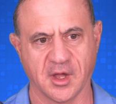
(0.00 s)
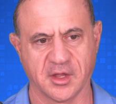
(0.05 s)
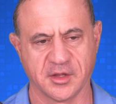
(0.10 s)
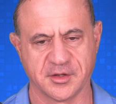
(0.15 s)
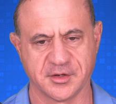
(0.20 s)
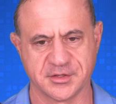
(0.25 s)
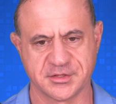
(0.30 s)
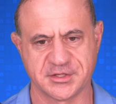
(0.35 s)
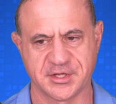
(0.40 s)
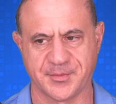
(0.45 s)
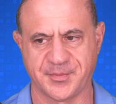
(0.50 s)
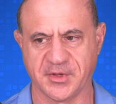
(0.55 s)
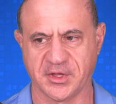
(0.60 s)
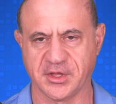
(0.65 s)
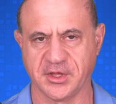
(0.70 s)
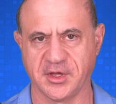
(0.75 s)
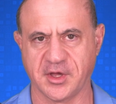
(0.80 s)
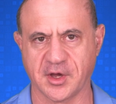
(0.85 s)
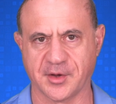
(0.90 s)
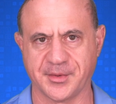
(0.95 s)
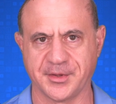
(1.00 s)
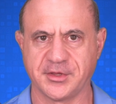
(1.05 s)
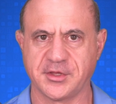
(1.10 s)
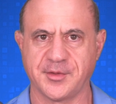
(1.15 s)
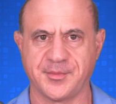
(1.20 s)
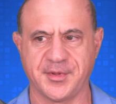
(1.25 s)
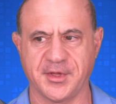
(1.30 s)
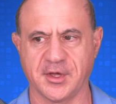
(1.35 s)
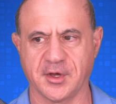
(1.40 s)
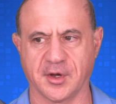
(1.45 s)
There's typically going
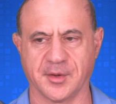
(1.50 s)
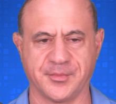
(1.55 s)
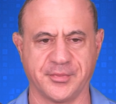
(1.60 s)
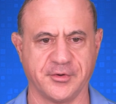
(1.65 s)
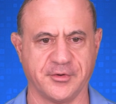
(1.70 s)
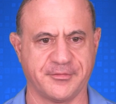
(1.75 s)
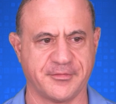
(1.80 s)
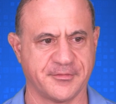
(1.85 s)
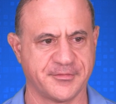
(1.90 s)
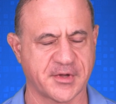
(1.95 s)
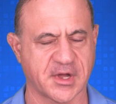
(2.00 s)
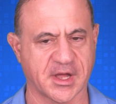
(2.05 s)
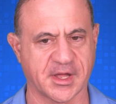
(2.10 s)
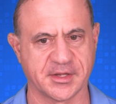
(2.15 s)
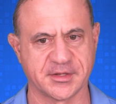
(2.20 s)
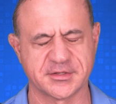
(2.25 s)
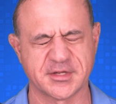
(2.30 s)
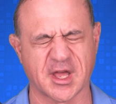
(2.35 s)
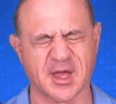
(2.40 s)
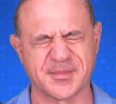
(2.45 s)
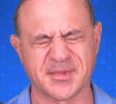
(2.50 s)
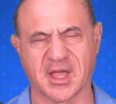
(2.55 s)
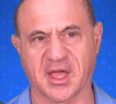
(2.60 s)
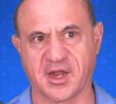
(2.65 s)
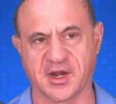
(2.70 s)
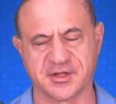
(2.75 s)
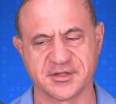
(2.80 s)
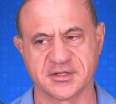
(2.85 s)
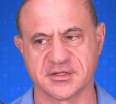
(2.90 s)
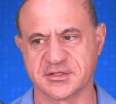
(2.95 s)
to be a proof of concept,
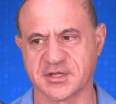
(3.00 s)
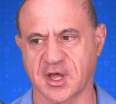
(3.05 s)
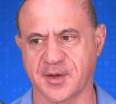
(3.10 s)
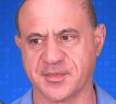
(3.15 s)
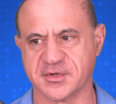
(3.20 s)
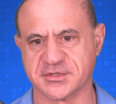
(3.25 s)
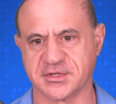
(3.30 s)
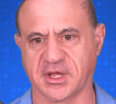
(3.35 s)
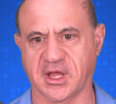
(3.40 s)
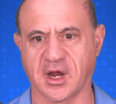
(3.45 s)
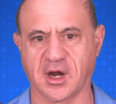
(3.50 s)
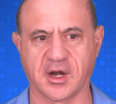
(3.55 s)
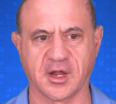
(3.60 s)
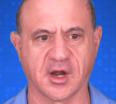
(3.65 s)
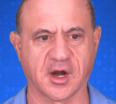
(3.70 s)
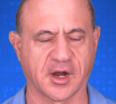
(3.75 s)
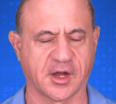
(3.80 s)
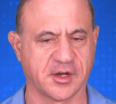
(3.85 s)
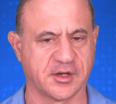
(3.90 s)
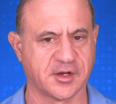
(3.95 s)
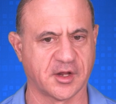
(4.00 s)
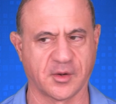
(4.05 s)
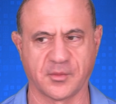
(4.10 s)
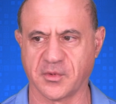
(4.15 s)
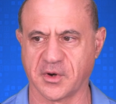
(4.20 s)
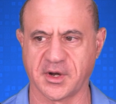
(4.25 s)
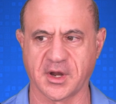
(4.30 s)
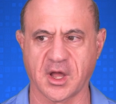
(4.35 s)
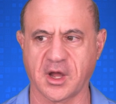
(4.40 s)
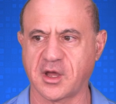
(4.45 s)
and as a cybersecurity architect,
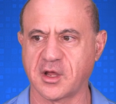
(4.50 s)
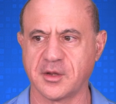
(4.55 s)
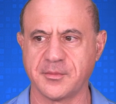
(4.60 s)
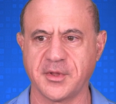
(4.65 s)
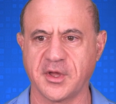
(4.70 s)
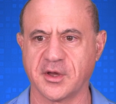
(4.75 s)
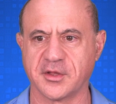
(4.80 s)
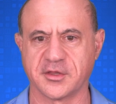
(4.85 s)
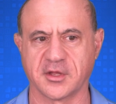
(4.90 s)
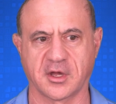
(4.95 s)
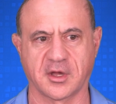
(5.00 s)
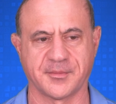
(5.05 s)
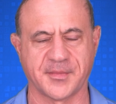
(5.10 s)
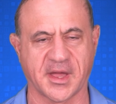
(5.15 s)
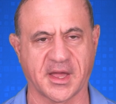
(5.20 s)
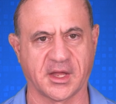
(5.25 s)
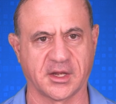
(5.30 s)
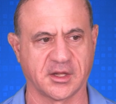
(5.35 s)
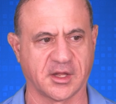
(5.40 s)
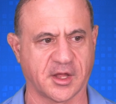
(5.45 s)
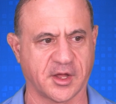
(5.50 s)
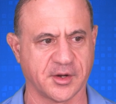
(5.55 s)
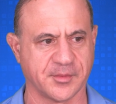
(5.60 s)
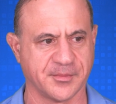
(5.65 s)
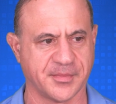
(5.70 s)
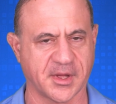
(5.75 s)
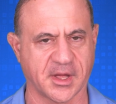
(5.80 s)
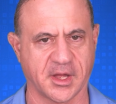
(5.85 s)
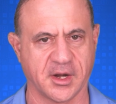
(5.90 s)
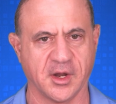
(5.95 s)
we're not going to be on the command line,
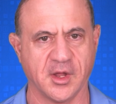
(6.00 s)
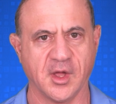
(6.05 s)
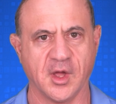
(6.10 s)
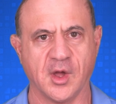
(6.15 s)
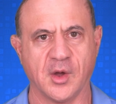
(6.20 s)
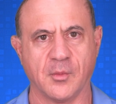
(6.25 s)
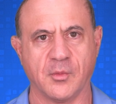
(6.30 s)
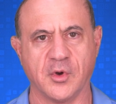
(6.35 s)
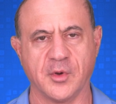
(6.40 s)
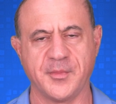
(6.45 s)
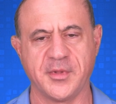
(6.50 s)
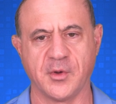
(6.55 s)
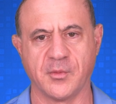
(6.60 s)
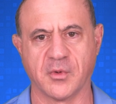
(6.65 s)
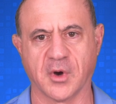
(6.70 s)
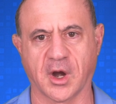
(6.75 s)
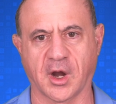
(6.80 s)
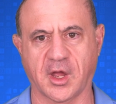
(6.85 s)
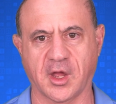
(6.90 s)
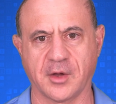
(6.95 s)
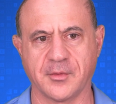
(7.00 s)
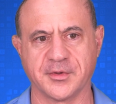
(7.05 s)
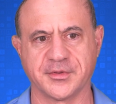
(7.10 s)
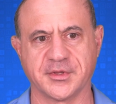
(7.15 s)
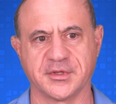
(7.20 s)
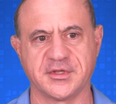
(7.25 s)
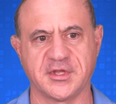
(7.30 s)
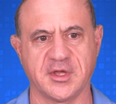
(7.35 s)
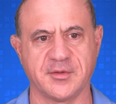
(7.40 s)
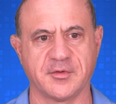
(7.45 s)
but we'll be working with
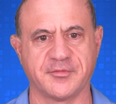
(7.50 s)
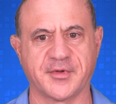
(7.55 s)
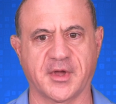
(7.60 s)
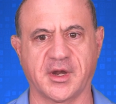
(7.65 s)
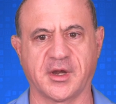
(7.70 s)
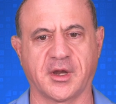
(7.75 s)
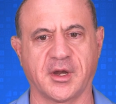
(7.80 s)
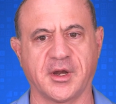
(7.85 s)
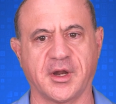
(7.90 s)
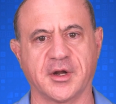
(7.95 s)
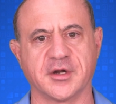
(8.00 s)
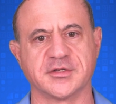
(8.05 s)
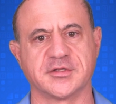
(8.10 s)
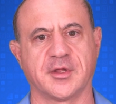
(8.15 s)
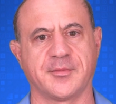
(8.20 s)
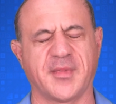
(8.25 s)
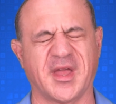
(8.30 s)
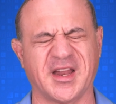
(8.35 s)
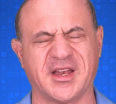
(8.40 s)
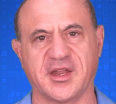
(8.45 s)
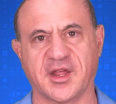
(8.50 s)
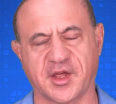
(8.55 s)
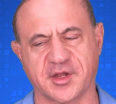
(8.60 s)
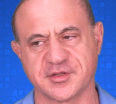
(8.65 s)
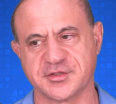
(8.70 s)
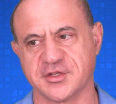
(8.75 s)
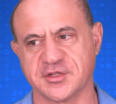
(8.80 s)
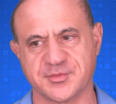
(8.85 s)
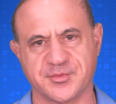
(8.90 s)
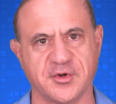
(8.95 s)
a team of engineers that may
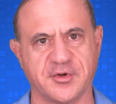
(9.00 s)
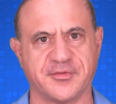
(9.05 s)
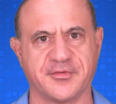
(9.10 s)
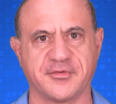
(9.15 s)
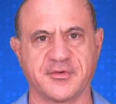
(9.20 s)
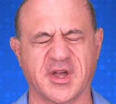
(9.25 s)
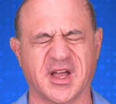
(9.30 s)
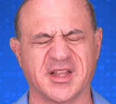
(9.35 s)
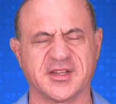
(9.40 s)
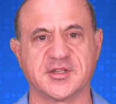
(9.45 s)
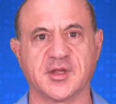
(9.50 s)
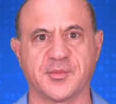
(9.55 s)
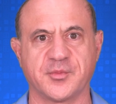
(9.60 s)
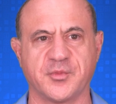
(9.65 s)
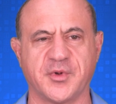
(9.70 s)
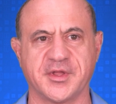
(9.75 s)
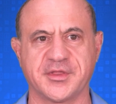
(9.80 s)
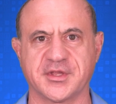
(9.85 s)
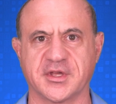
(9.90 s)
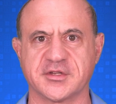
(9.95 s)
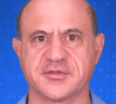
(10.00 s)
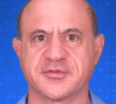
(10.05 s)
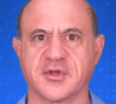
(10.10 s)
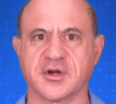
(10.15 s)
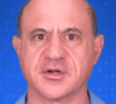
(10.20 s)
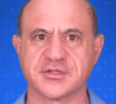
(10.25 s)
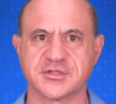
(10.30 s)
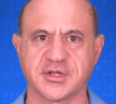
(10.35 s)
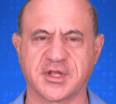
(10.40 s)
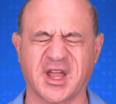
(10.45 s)
test this proof of concept with us,
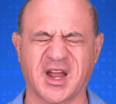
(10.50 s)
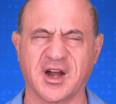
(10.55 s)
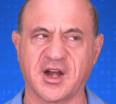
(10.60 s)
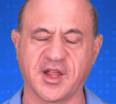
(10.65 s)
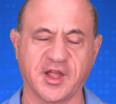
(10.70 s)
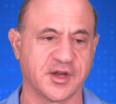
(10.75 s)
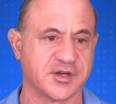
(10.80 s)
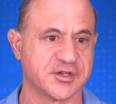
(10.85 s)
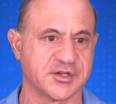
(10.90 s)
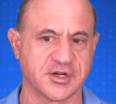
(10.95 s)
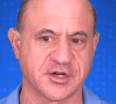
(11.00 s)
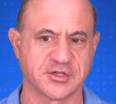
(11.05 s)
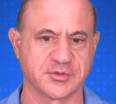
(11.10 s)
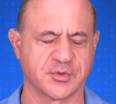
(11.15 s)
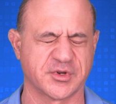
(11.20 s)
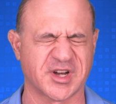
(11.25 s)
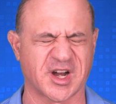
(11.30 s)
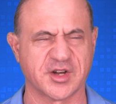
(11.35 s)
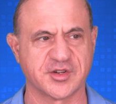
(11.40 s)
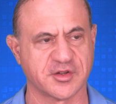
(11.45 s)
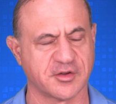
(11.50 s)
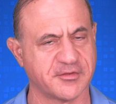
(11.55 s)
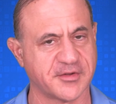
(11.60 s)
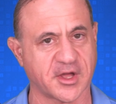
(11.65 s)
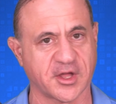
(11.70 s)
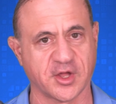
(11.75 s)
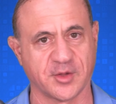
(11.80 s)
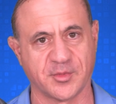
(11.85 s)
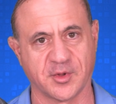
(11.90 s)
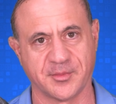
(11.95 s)
our security engineers, which are so
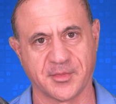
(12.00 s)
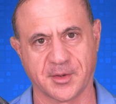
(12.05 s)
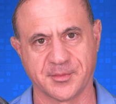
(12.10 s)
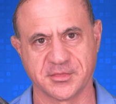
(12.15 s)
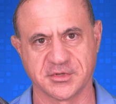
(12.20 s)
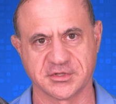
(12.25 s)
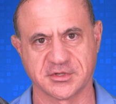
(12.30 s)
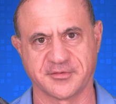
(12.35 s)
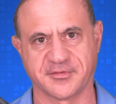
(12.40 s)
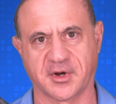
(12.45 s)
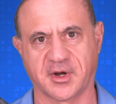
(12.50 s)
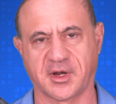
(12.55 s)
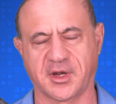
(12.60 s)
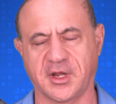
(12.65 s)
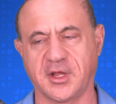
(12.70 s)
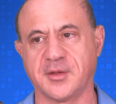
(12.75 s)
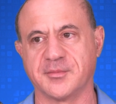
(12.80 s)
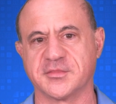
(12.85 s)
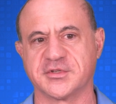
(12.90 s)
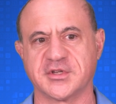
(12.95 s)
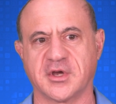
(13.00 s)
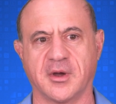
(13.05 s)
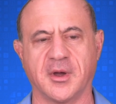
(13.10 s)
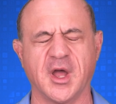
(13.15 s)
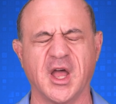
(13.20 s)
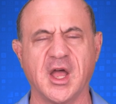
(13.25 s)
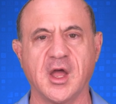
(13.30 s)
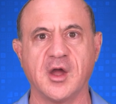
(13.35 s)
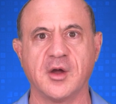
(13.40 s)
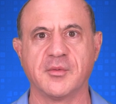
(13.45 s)
valuable members of our team. So
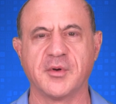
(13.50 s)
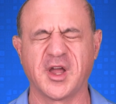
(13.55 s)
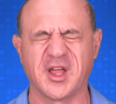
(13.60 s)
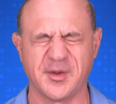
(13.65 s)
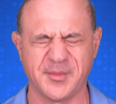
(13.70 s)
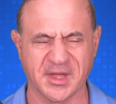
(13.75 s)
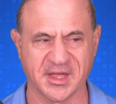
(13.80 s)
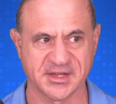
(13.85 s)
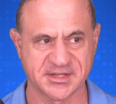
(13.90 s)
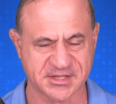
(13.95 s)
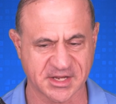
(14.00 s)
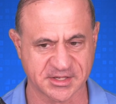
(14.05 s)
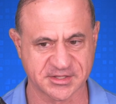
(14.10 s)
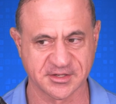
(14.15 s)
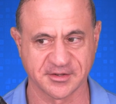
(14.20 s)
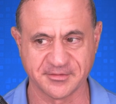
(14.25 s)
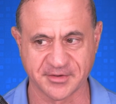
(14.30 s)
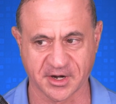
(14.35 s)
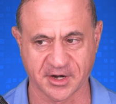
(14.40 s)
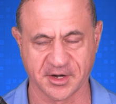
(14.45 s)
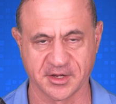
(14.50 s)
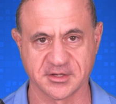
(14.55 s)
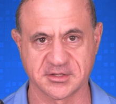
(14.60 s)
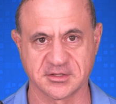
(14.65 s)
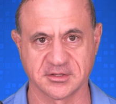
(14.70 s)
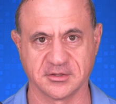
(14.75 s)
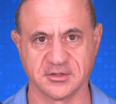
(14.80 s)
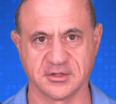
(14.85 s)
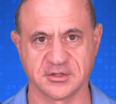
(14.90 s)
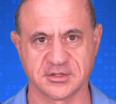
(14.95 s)
we're going to be assessing various
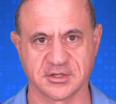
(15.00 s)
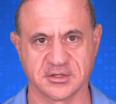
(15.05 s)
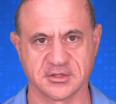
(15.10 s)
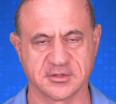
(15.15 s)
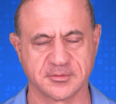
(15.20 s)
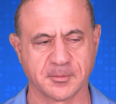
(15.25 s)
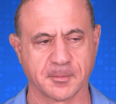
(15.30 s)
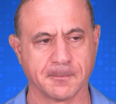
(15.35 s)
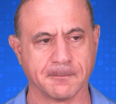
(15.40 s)
solutions.